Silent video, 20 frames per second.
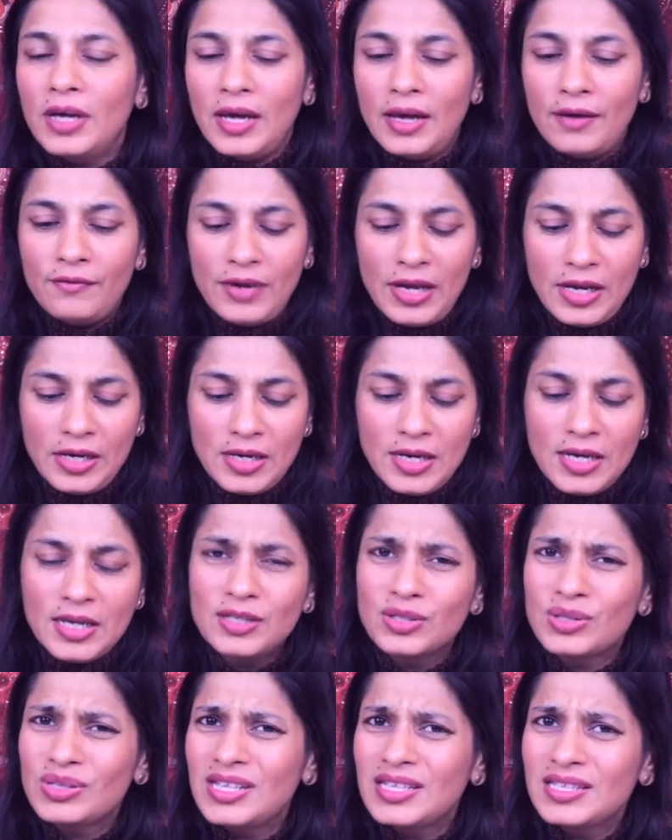have
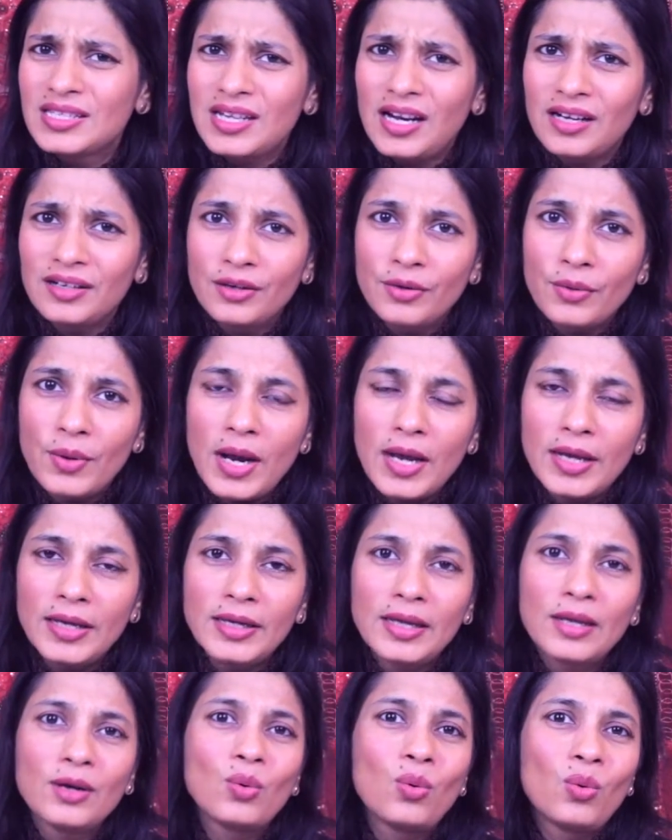headaches they start
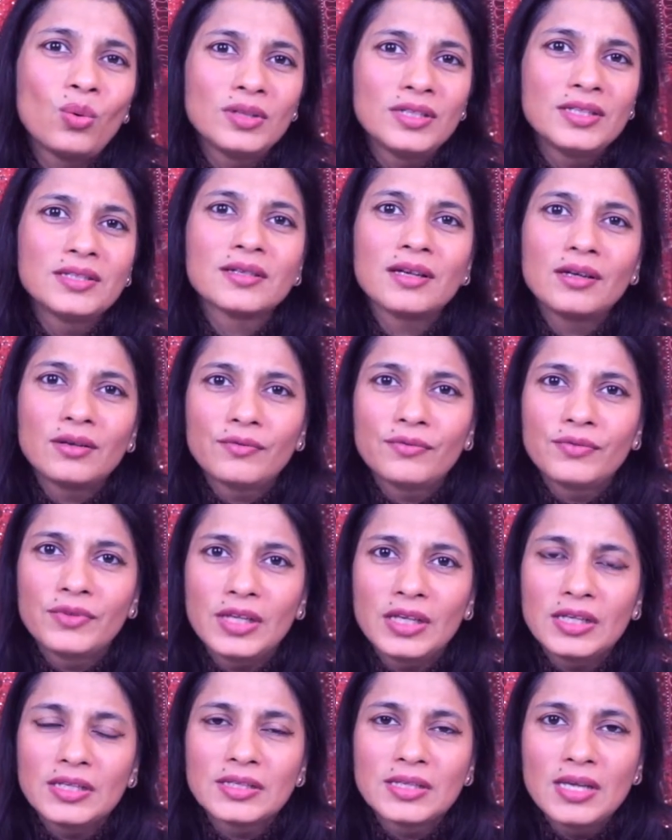crying and all these kind of
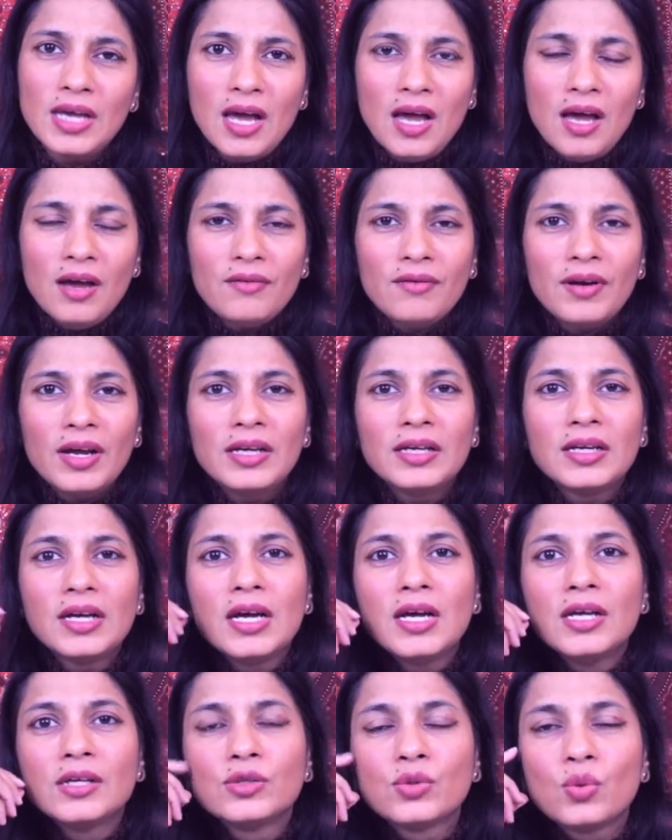things right
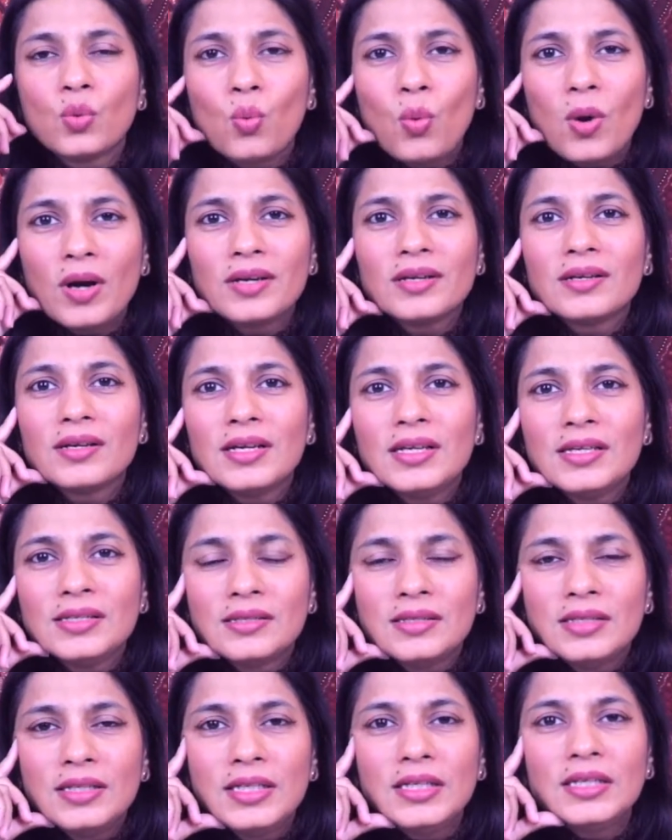so what
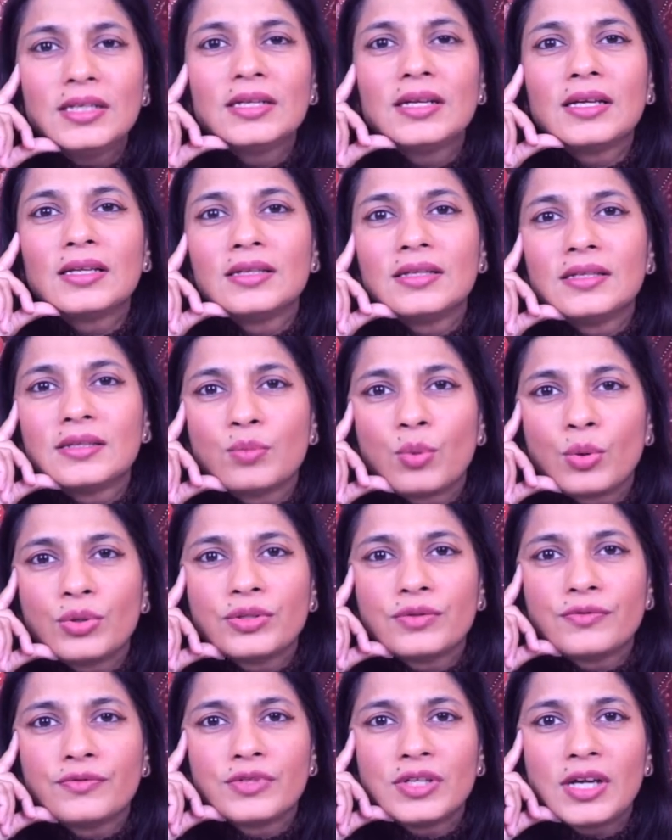is needed at this
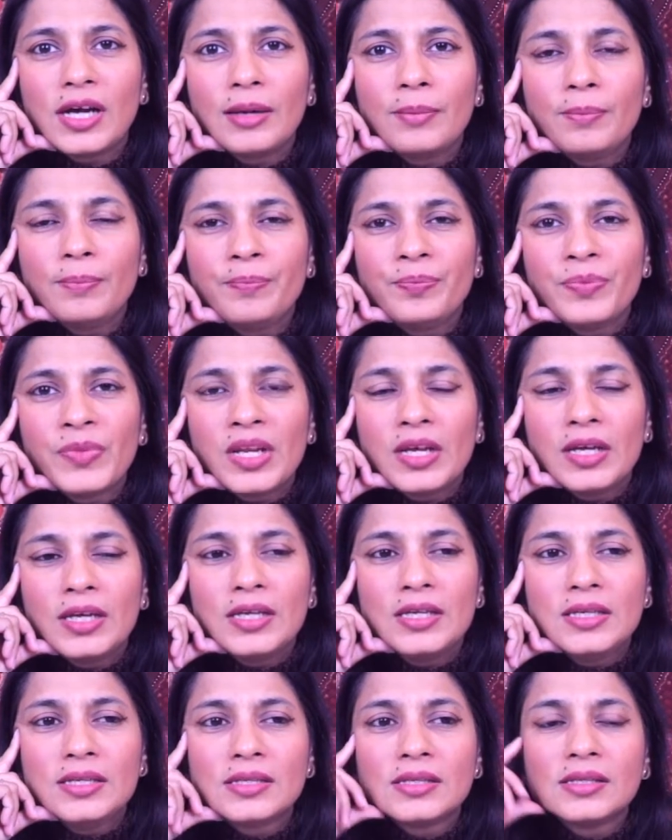point of time
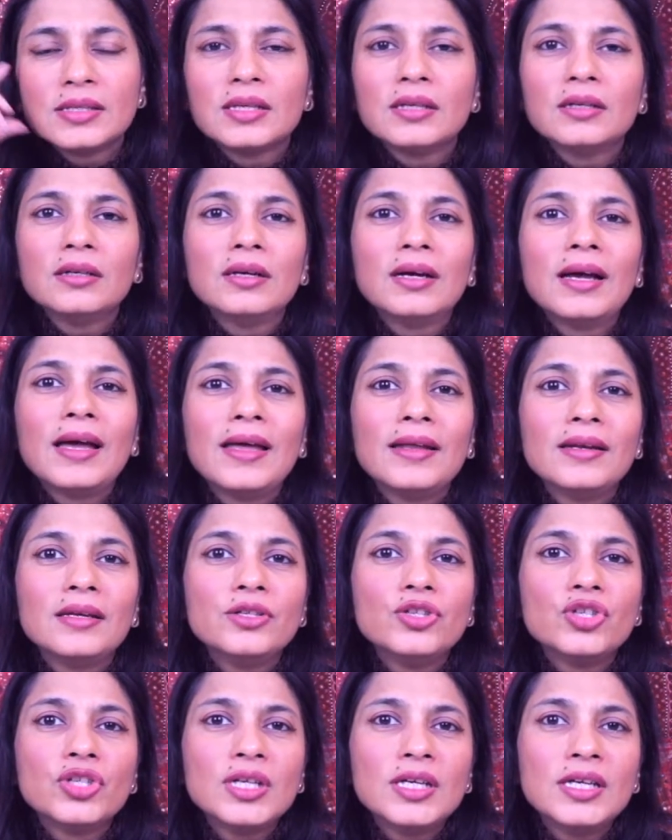is the
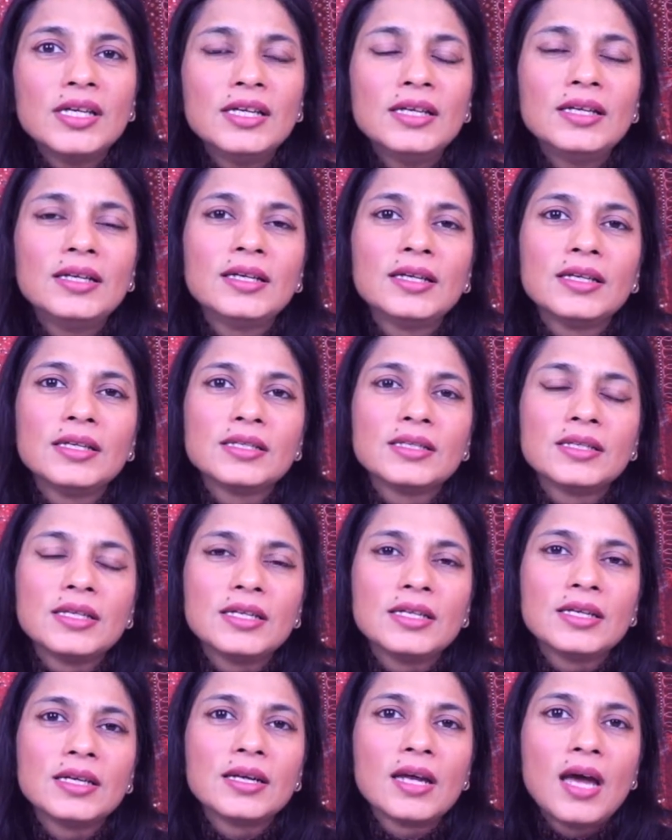energy healing is
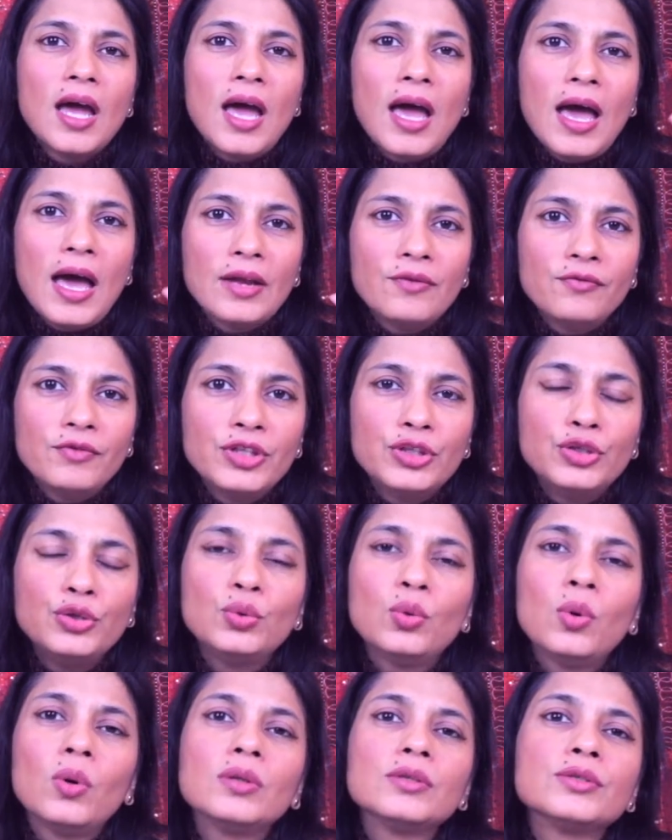needed and with
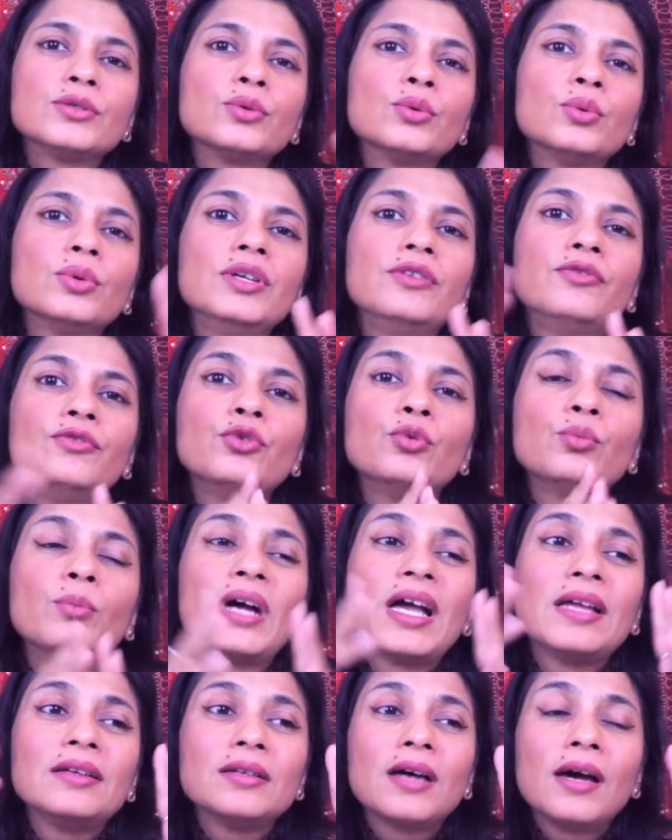you also if you
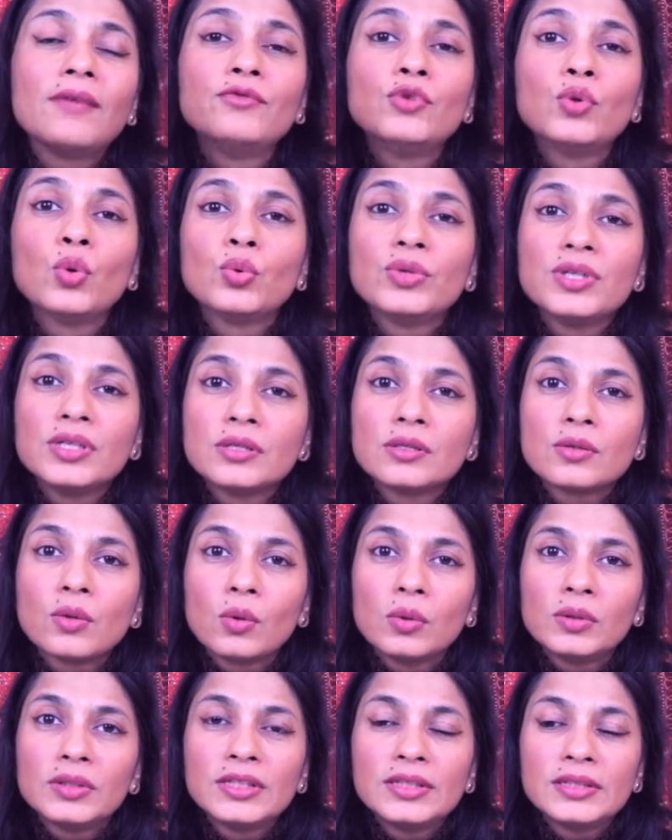might have noticed
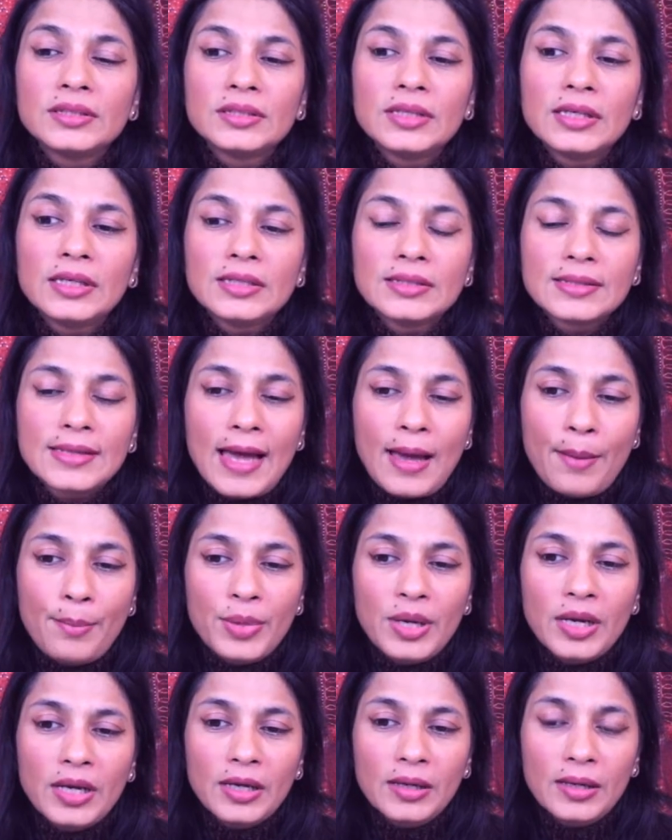all these things
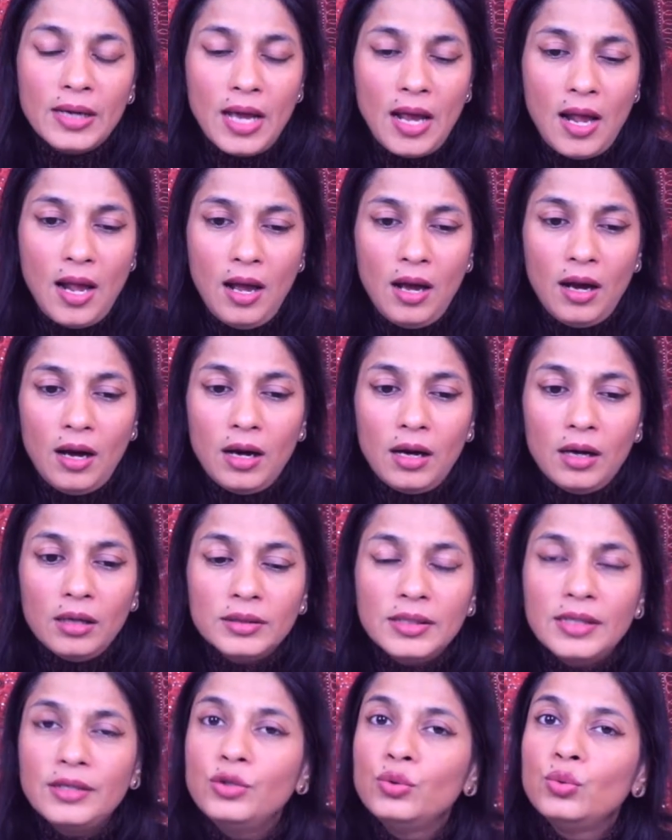happening
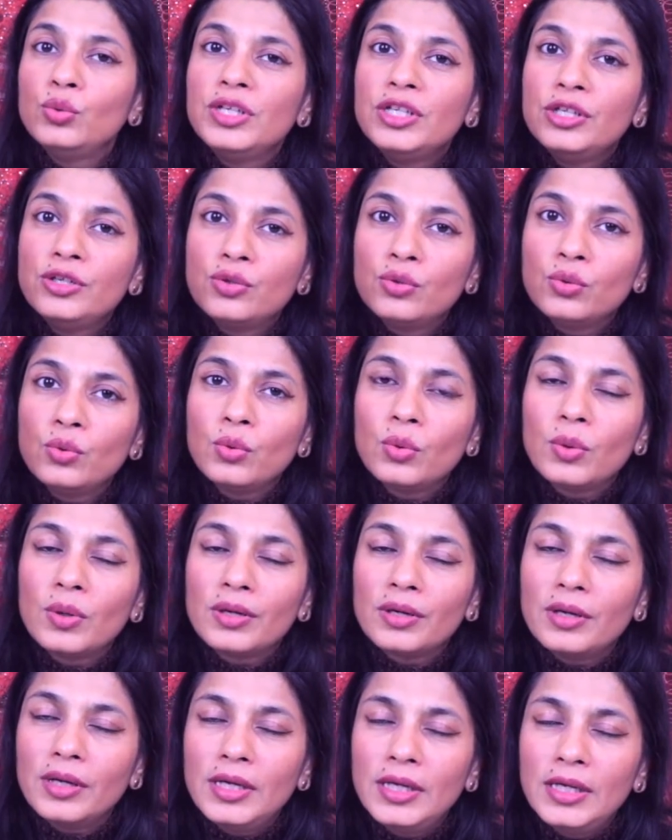uh, then you need to
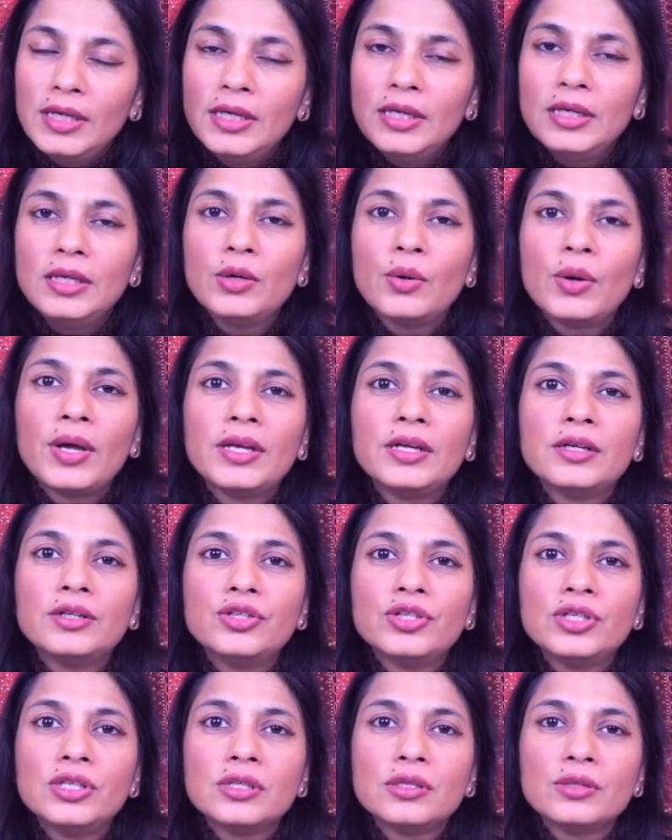heal your
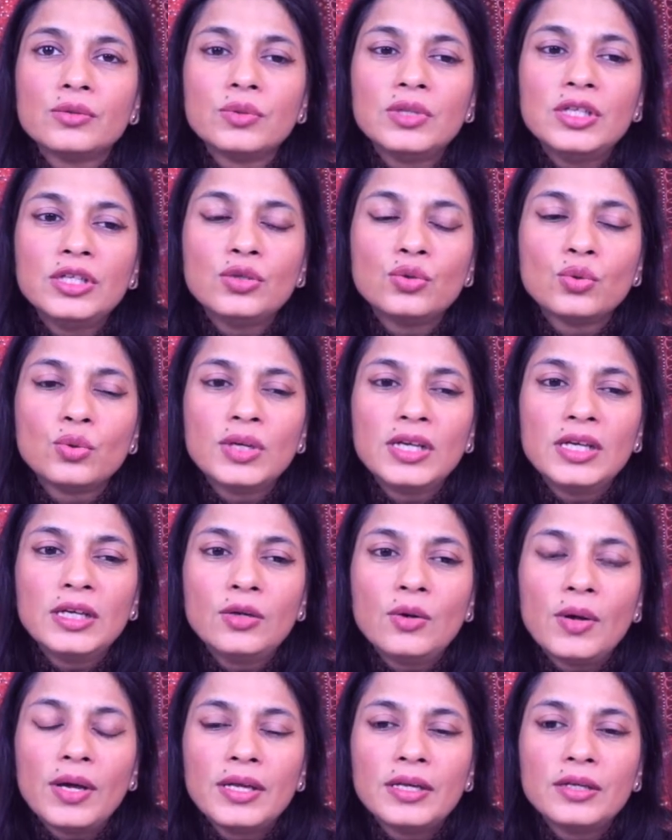energies you need to
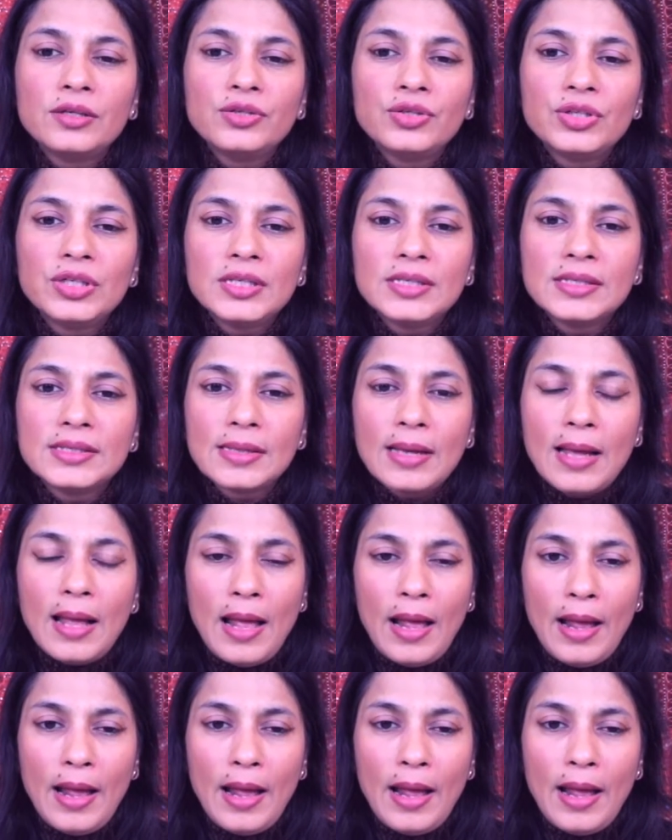heal your energies